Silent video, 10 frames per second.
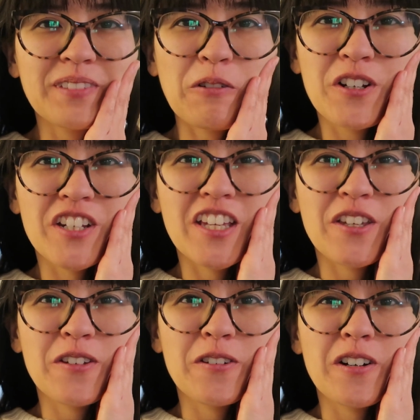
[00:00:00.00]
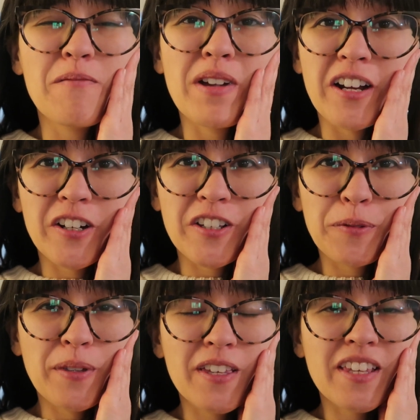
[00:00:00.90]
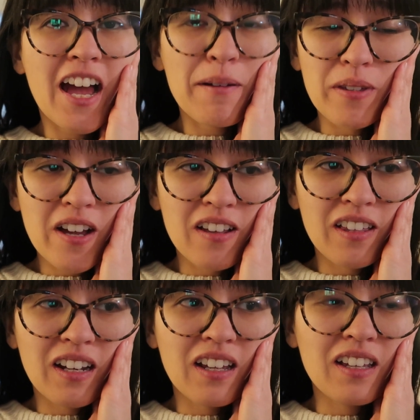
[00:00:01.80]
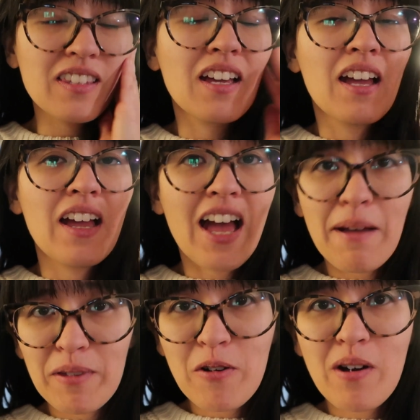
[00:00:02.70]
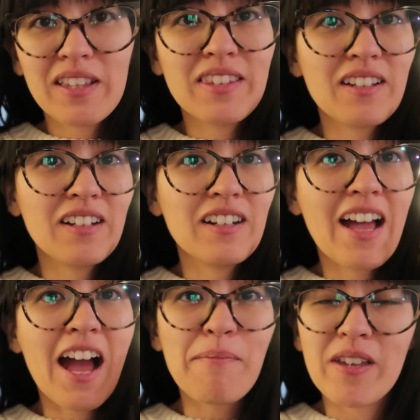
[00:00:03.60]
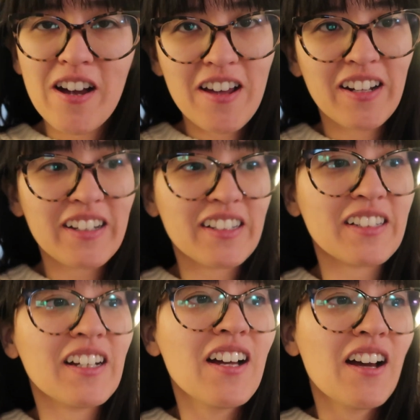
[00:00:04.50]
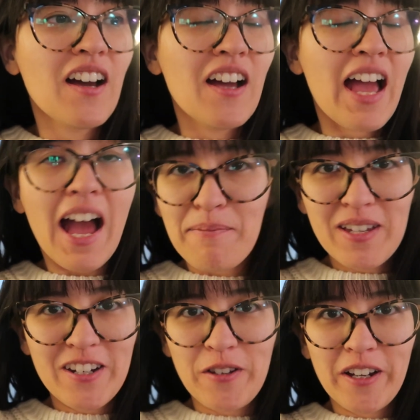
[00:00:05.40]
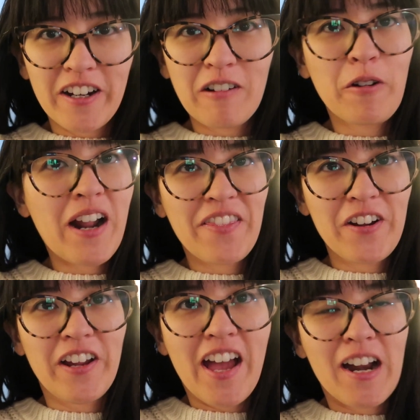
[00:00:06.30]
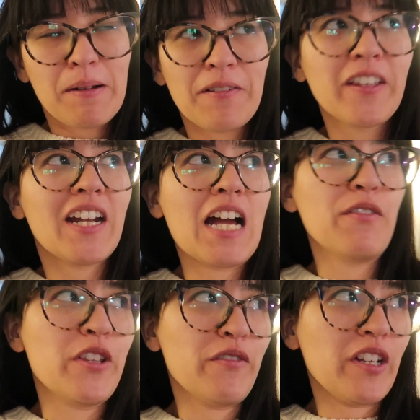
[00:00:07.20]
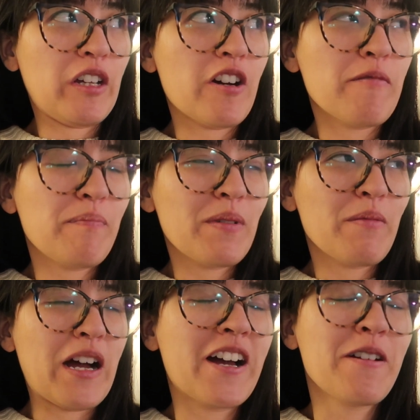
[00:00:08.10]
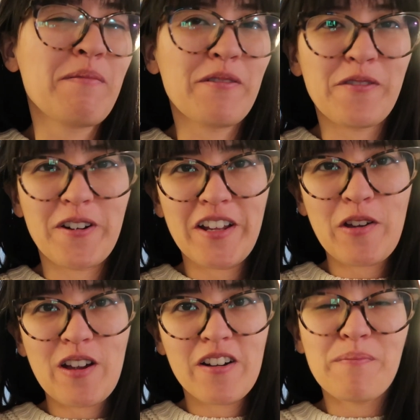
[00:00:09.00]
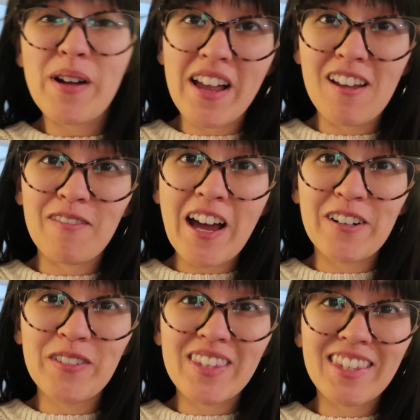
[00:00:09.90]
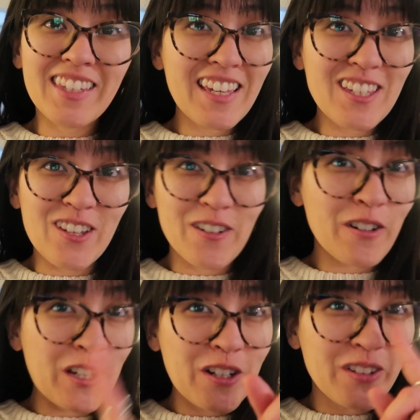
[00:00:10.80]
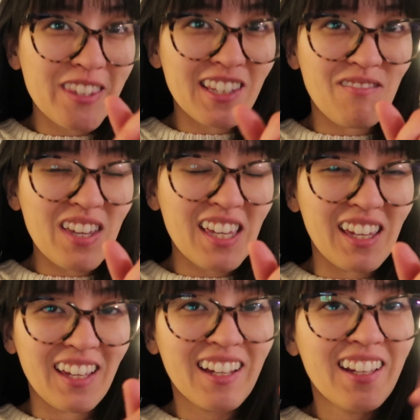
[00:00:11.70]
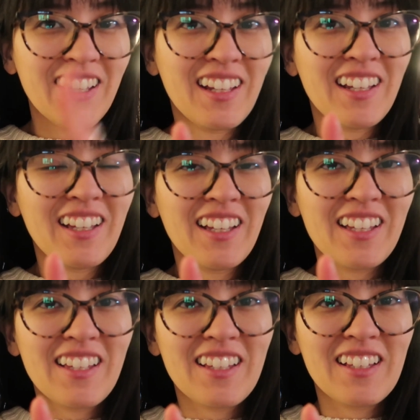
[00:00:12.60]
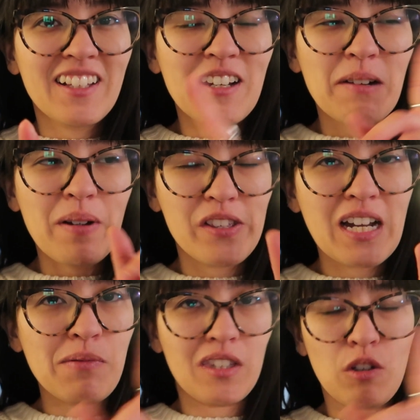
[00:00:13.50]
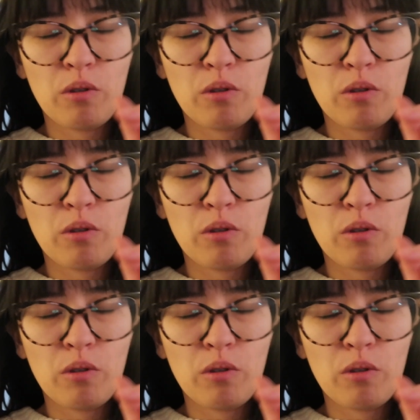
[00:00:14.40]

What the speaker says: wishing you a Merry Christmas, Happy Holidays, Happy Kwanzaa, Happy Hanukkah, Happy New Year. We're not there yet. I'm definitely gonna have another video up before New Year. But if I don't see you or you don't see me by the time we get to